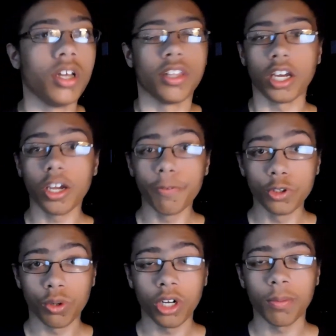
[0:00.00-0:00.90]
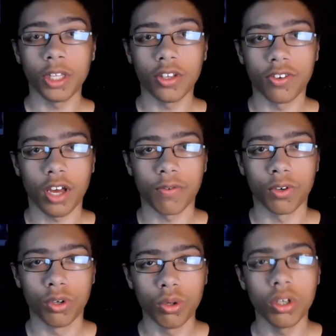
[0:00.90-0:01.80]
Thank you for joining me this
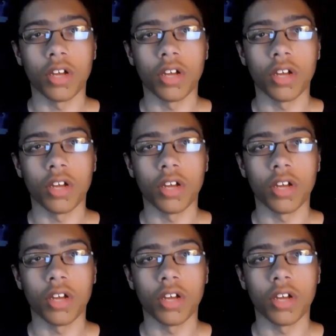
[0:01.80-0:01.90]
afternoon.